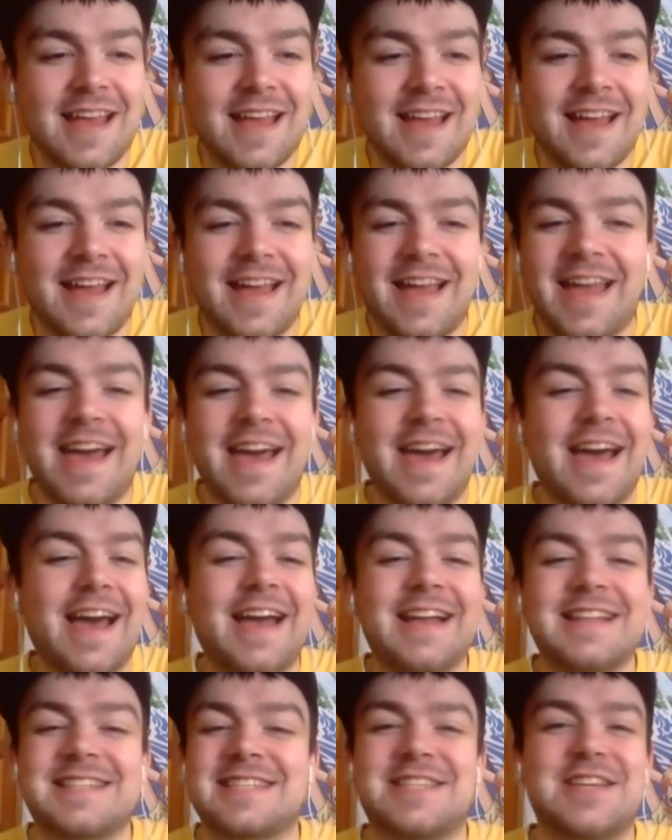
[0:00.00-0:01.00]

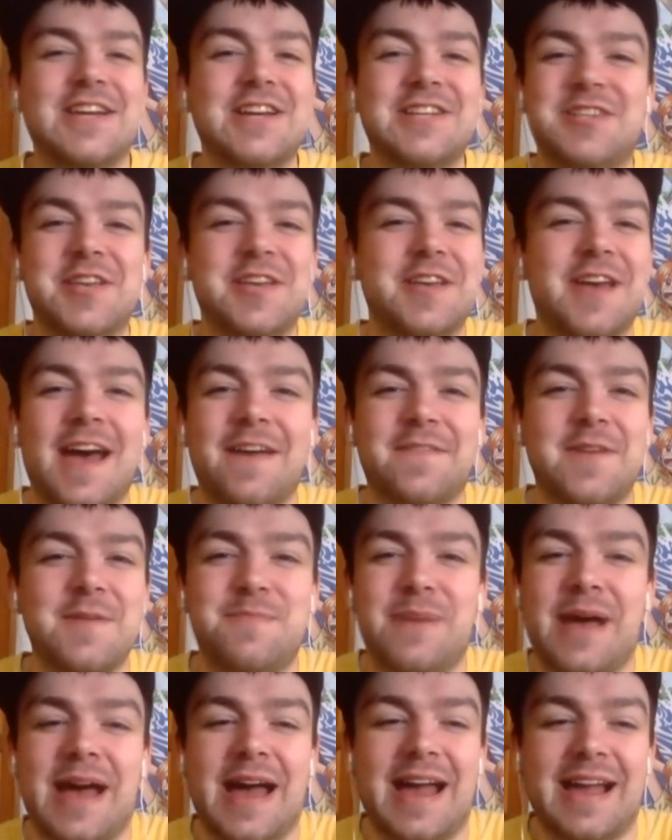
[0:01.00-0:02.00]
It's good to have
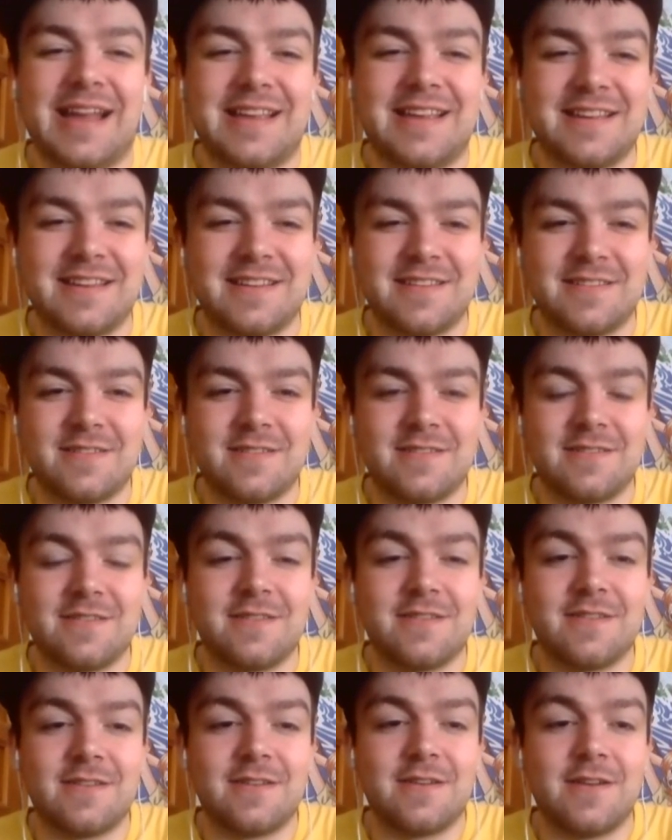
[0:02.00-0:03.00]
it back.
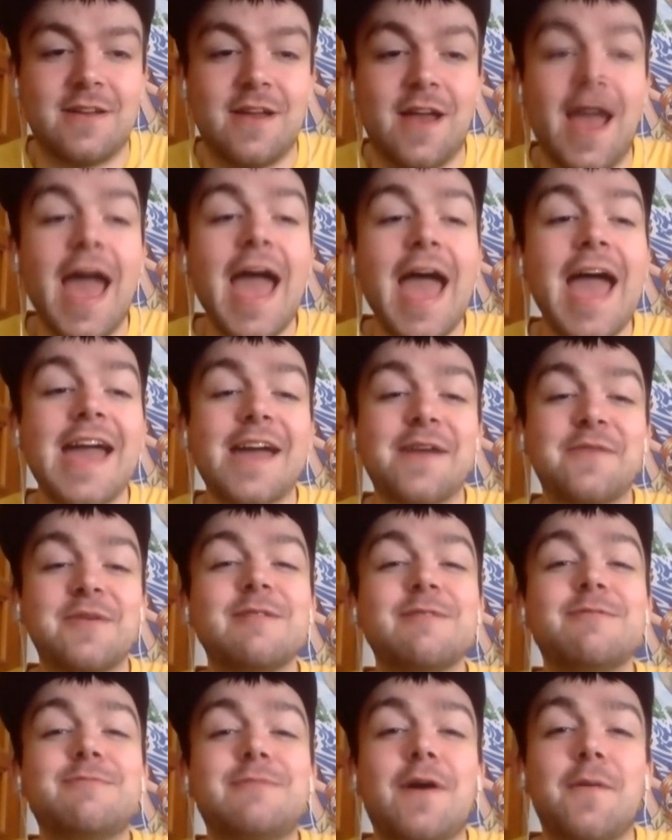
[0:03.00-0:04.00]
Hey,
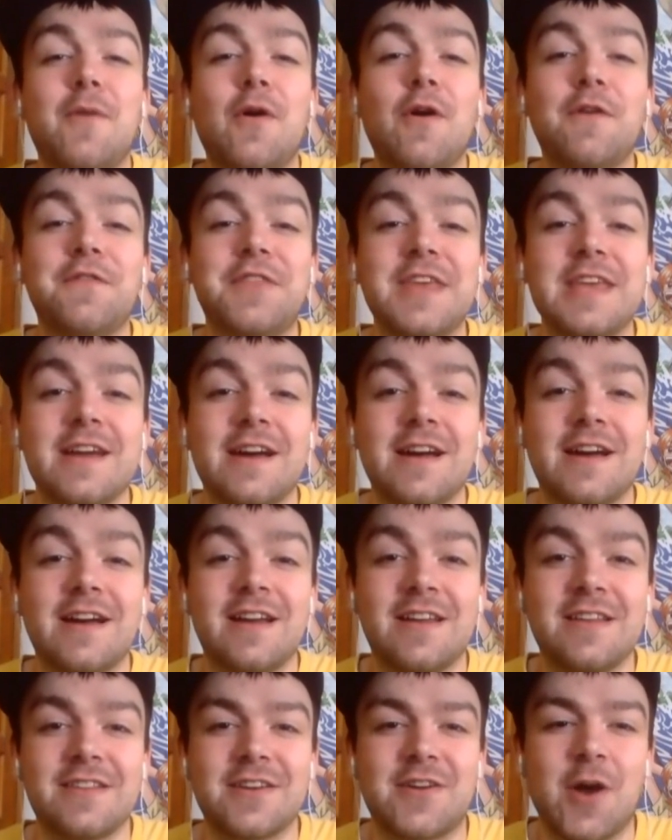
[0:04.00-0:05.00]
we've got more of
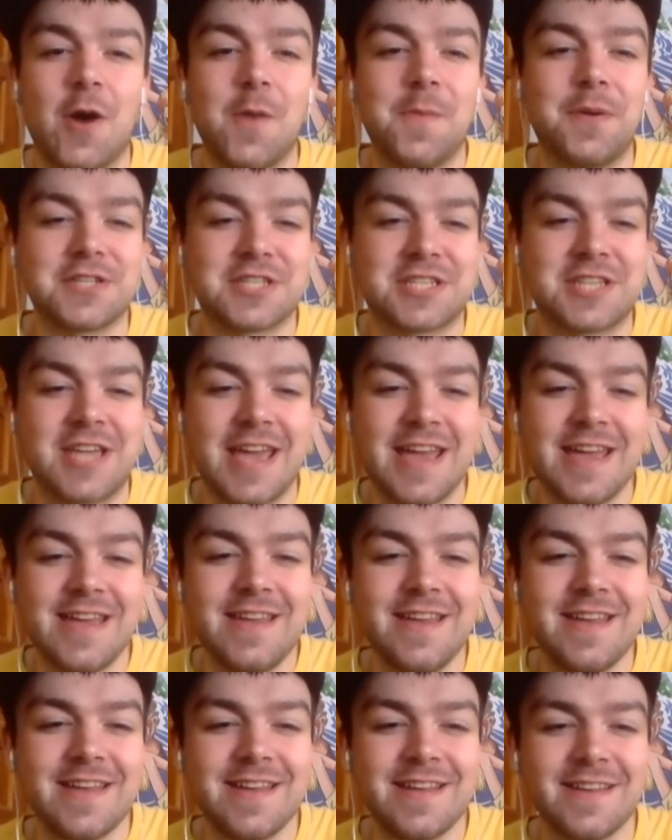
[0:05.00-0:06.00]
the Compost
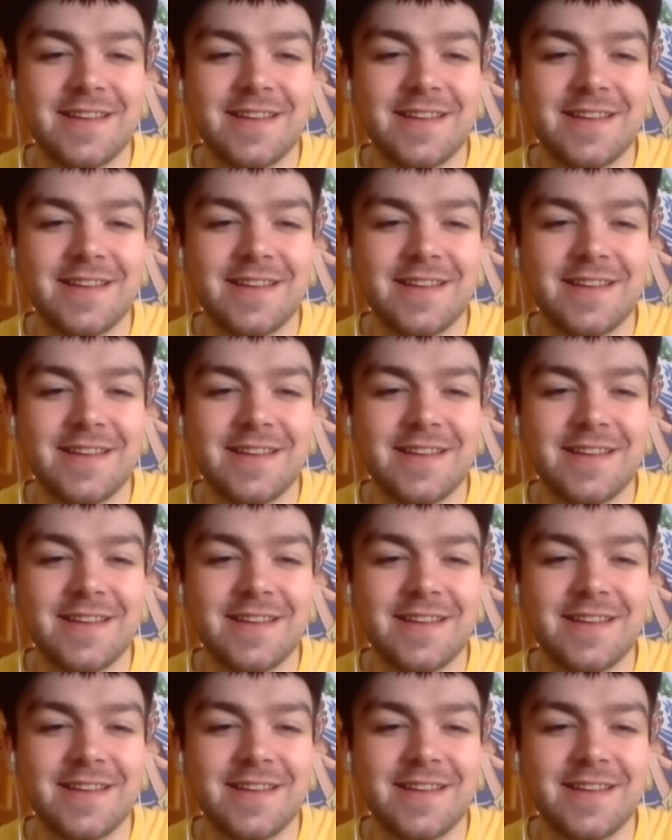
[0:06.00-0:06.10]
King.